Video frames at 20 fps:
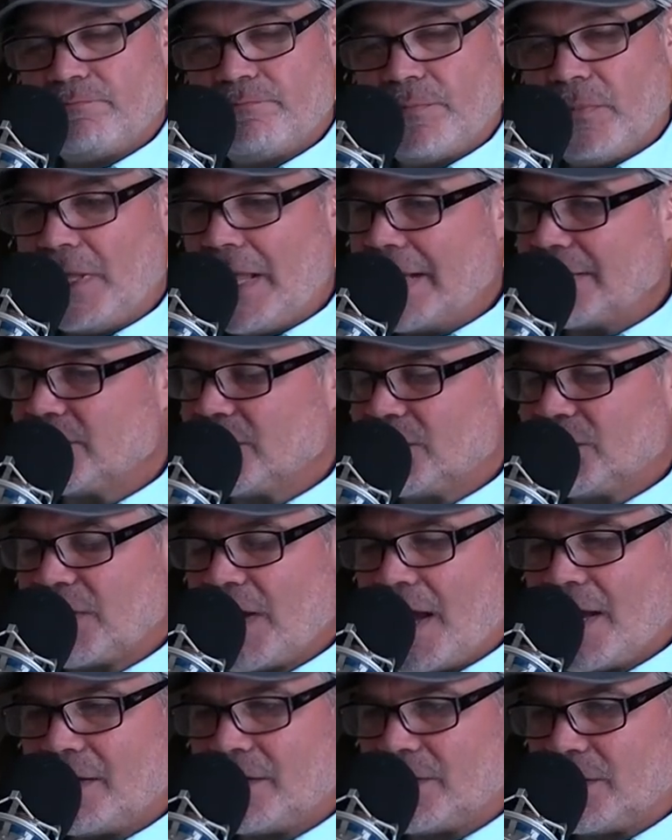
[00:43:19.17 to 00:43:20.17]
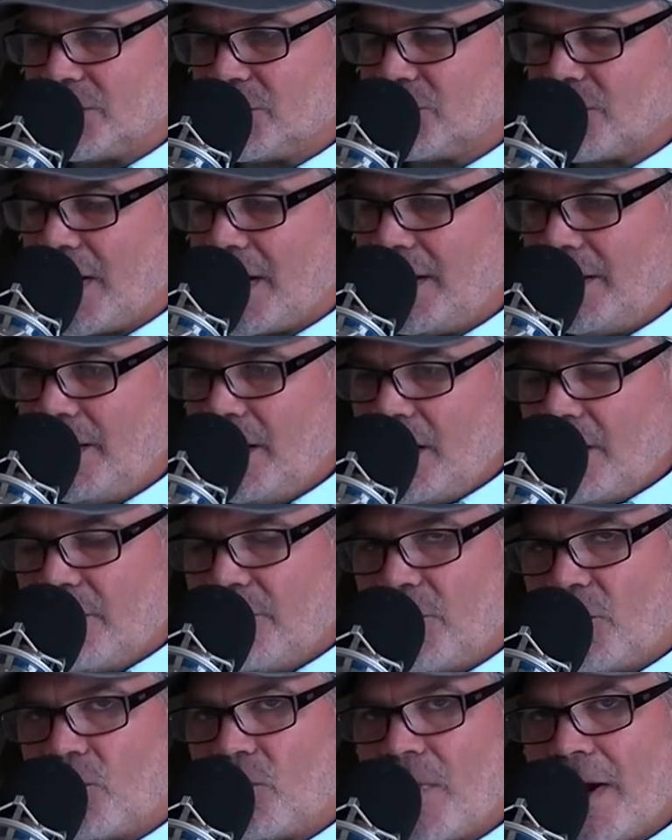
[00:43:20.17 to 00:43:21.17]
Lots of scientists, right?
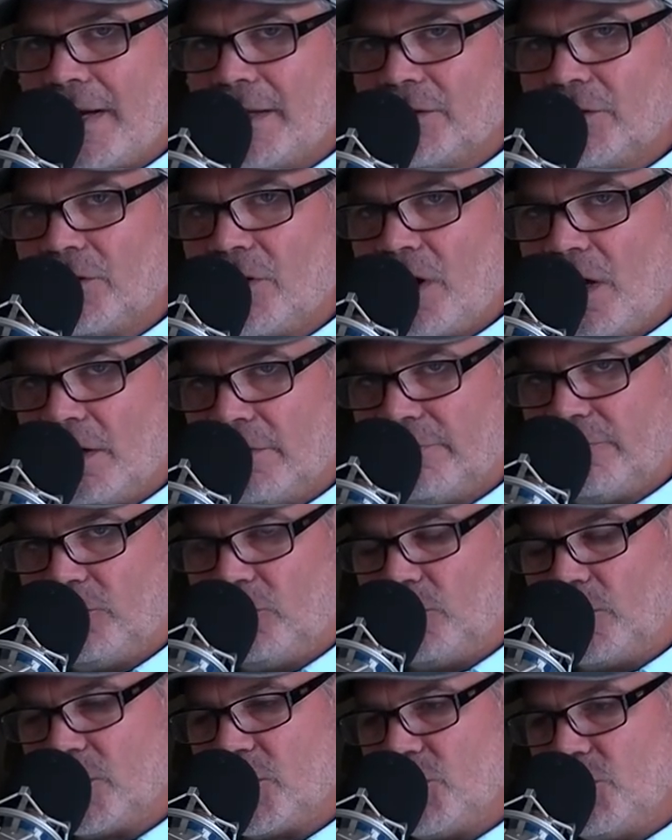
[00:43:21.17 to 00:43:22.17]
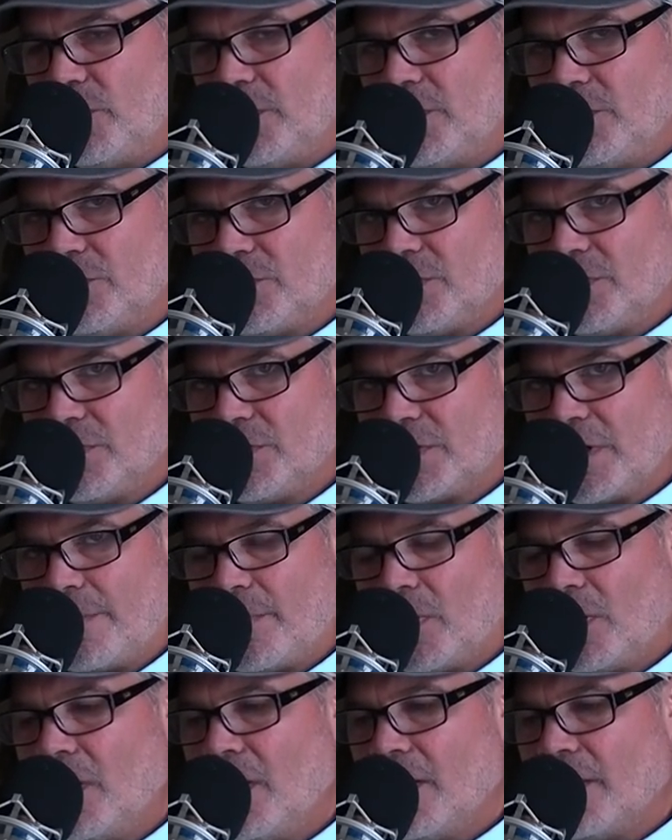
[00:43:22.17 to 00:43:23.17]
Their regular lawn food, which you would use in the
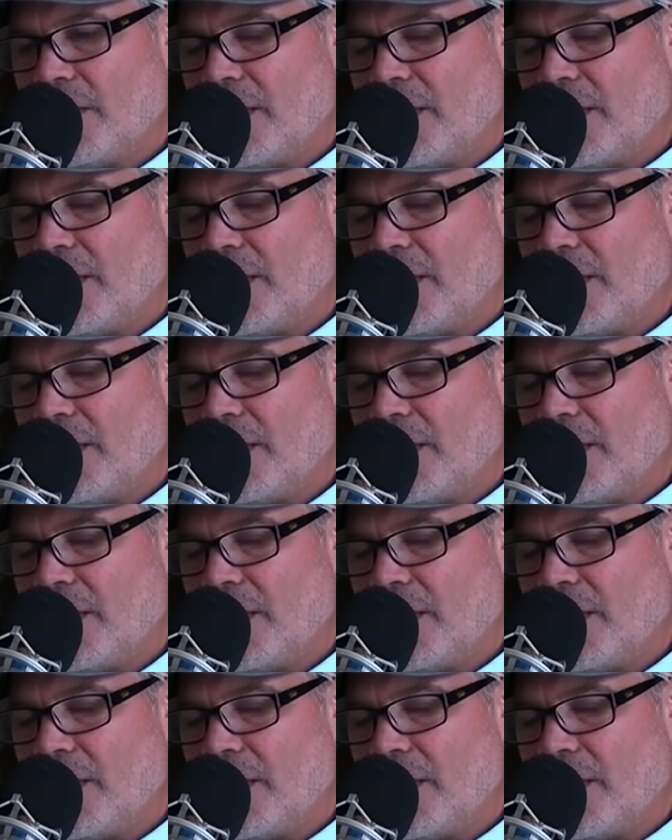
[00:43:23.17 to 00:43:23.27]
summer,